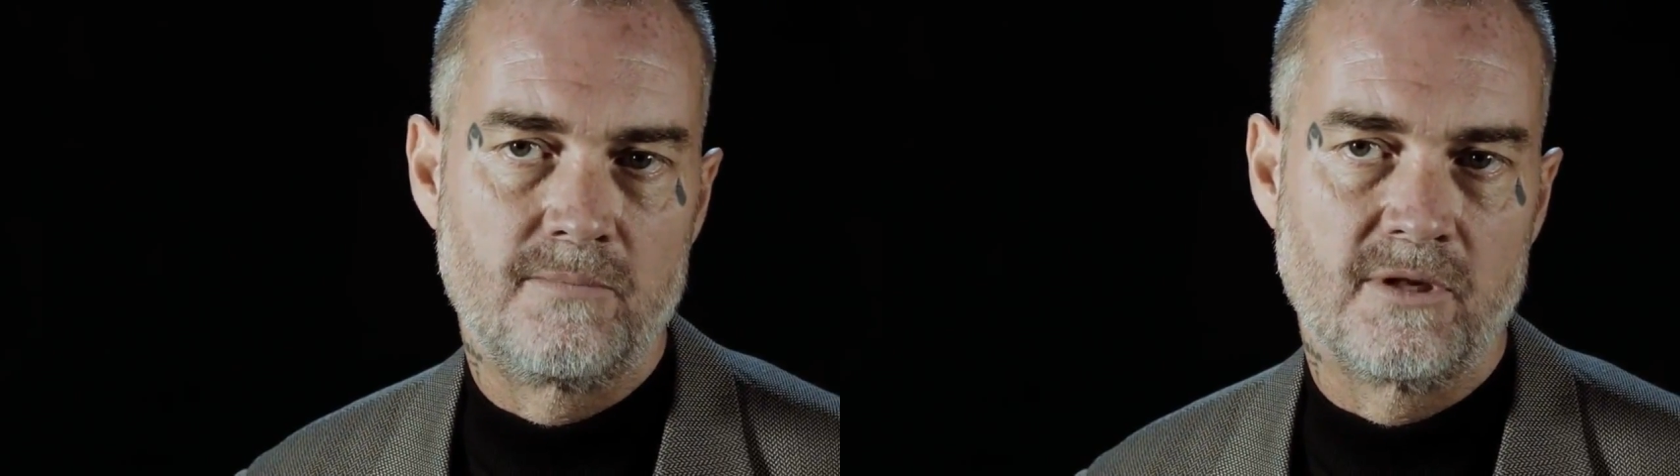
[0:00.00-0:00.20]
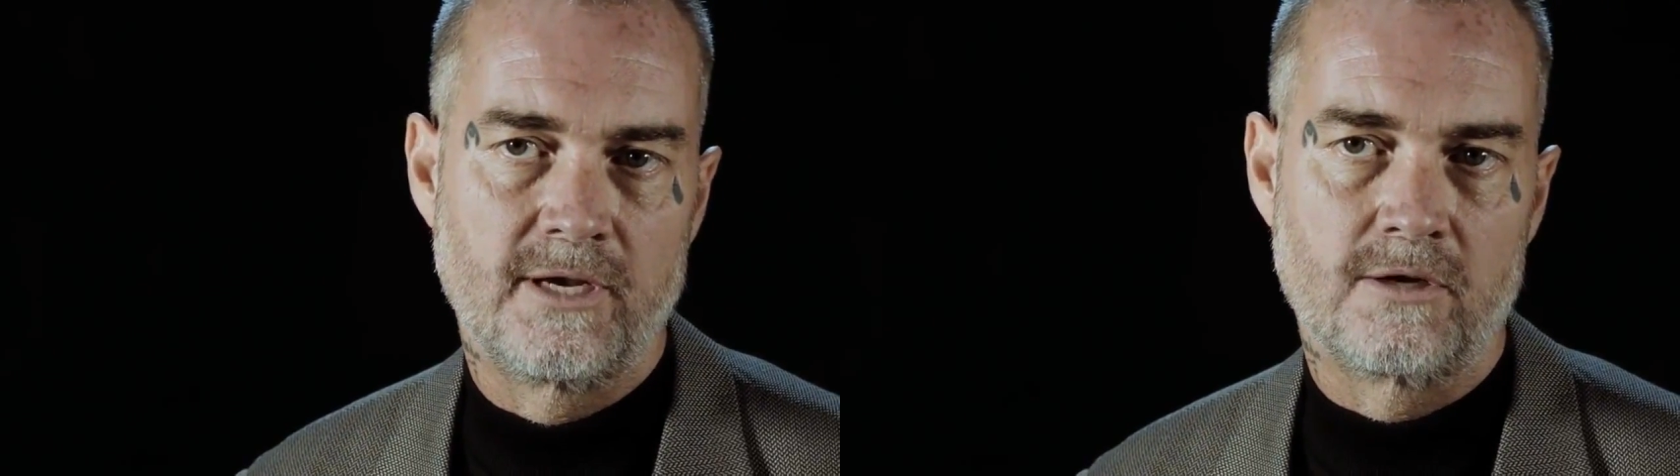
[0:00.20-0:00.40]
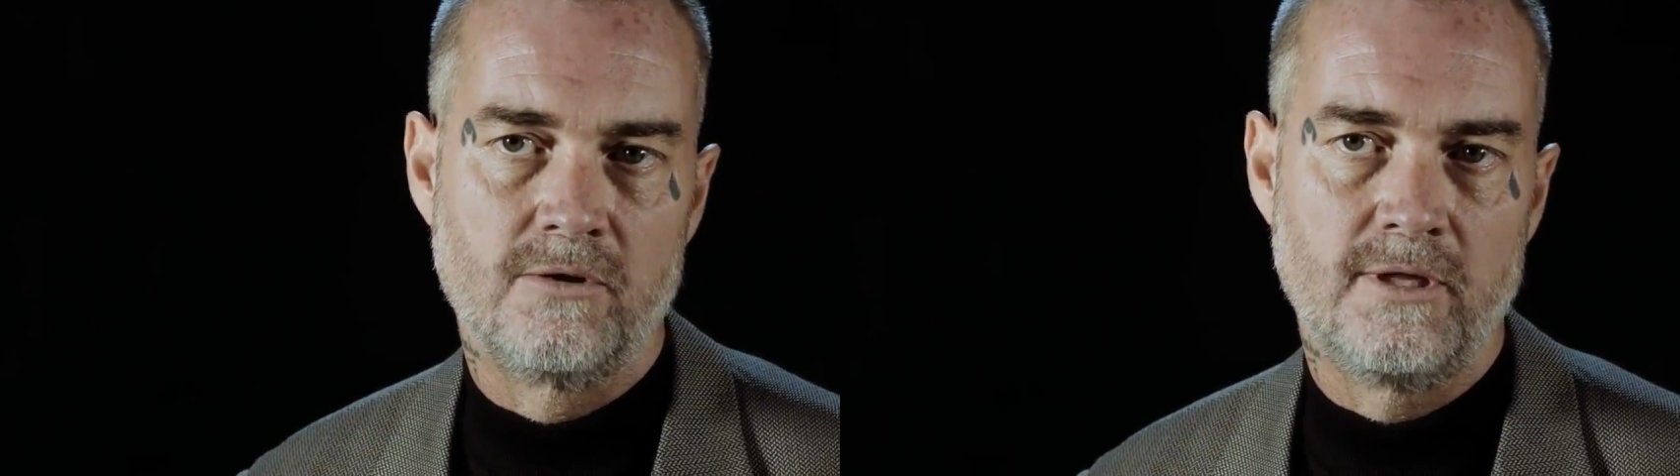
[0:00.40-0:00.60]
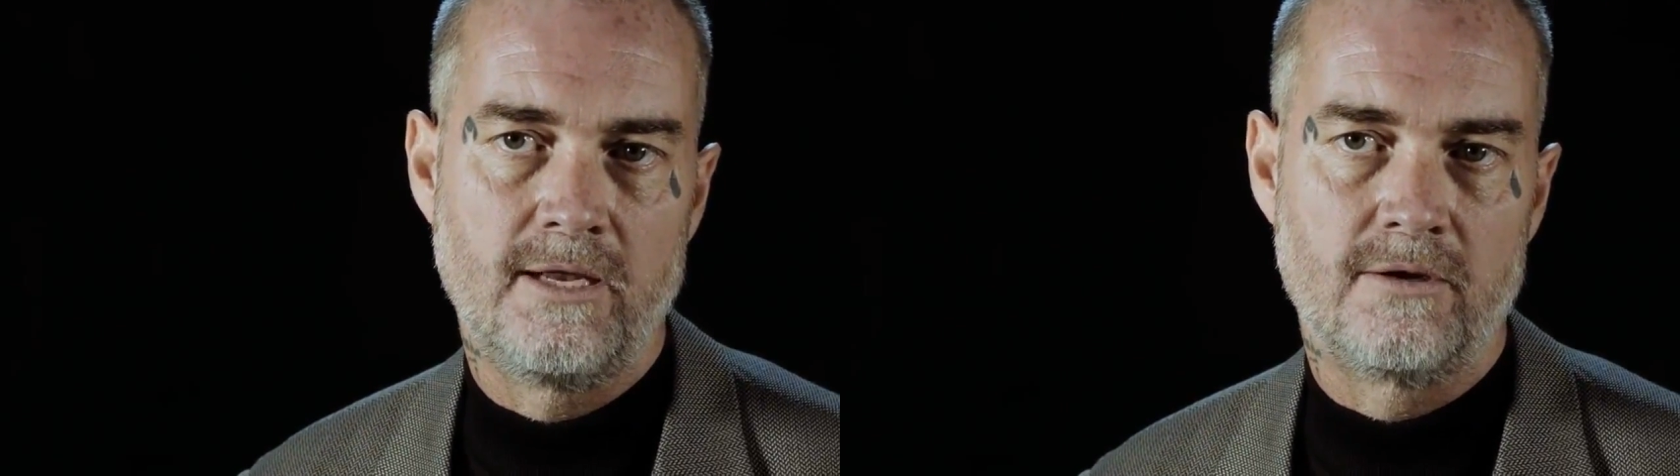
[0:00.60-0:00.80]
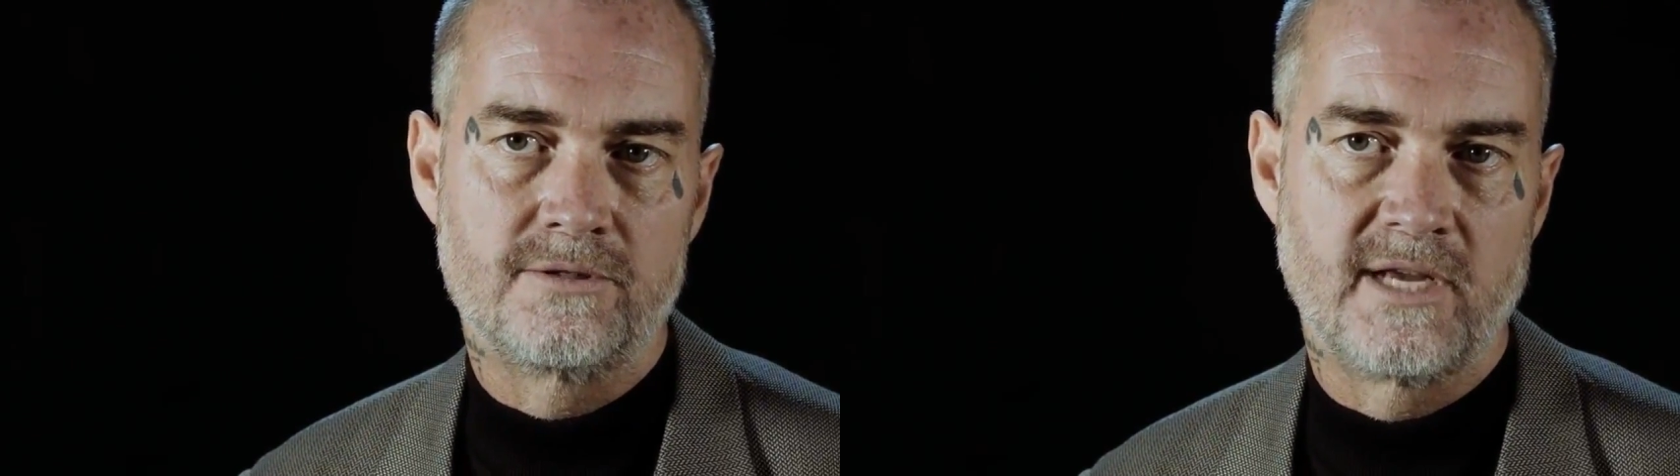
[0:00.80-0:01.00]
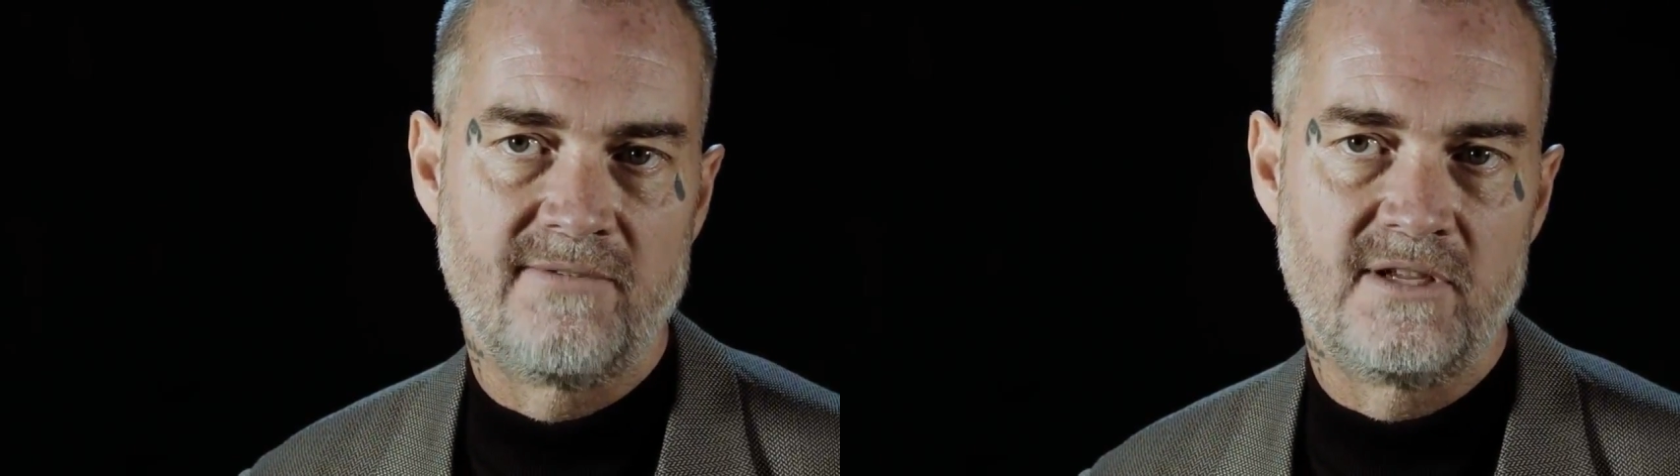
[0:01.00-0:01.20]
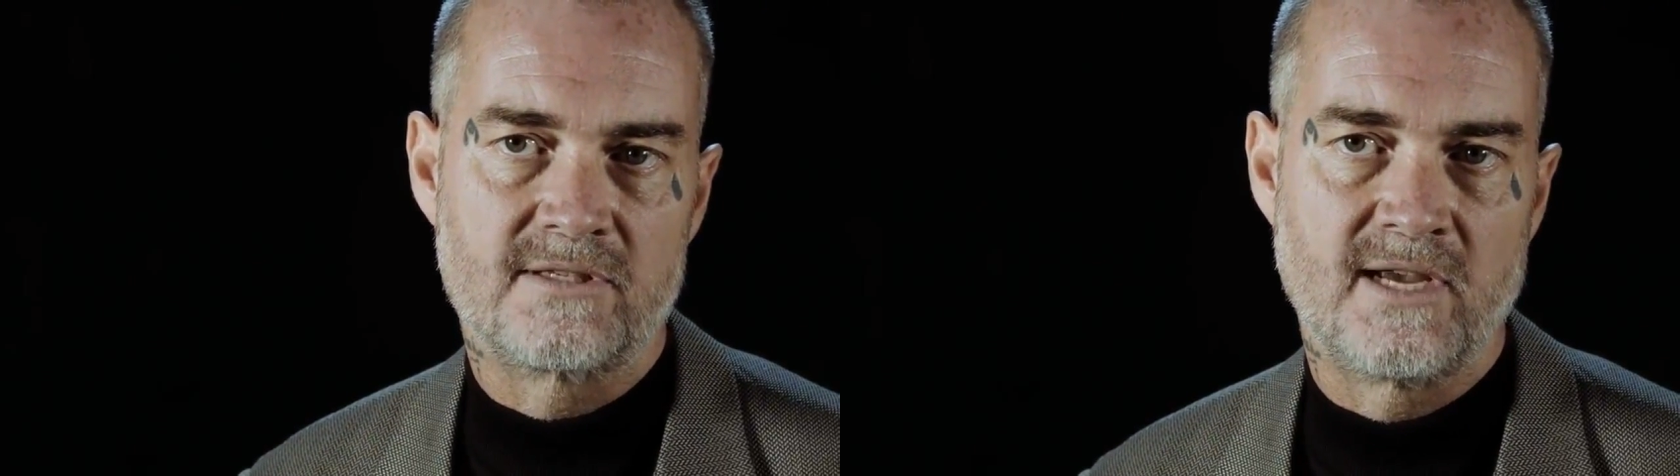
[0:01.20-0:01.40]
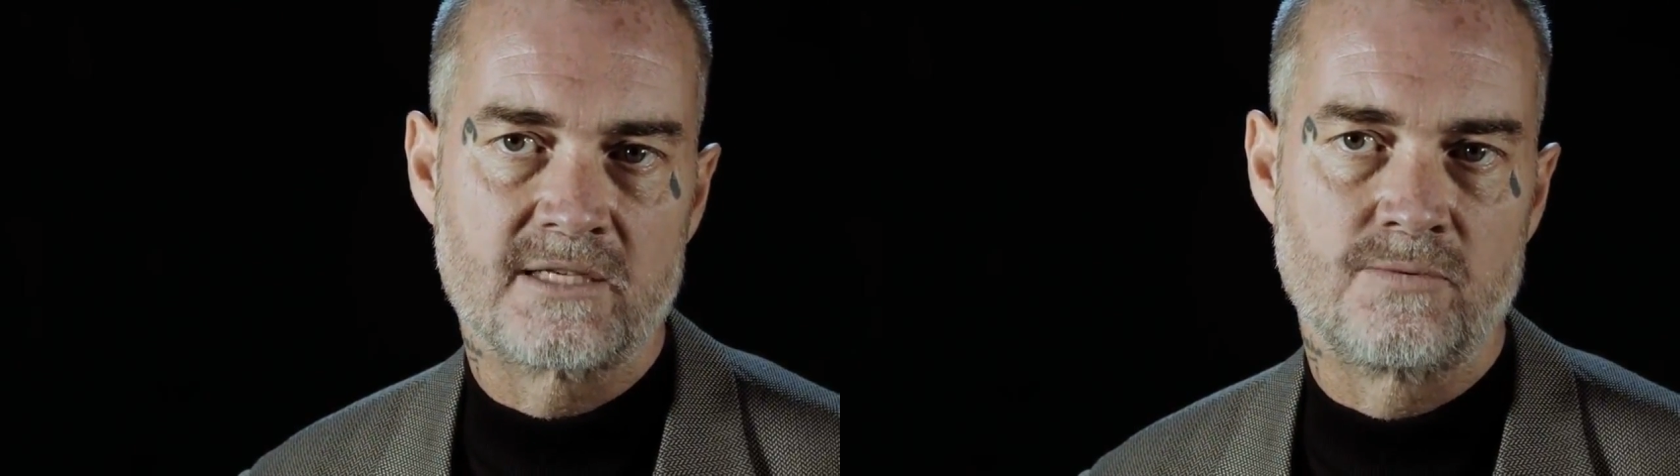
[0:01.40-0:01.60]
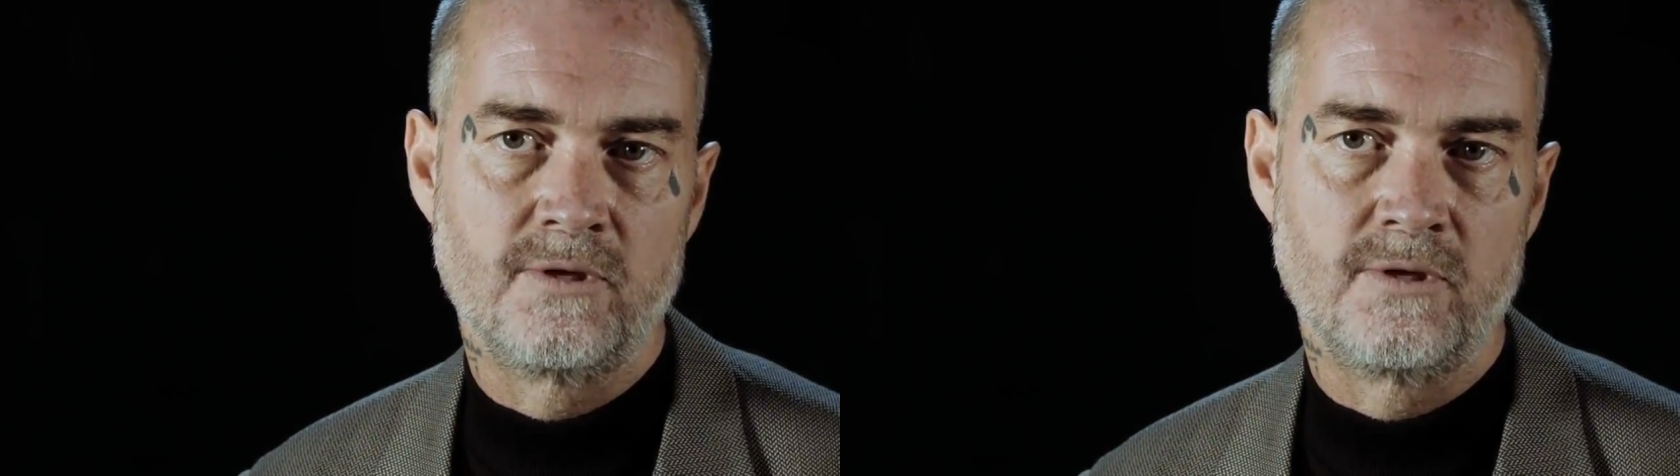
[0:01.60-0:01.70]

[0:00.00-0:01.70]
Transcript: political leaders having sex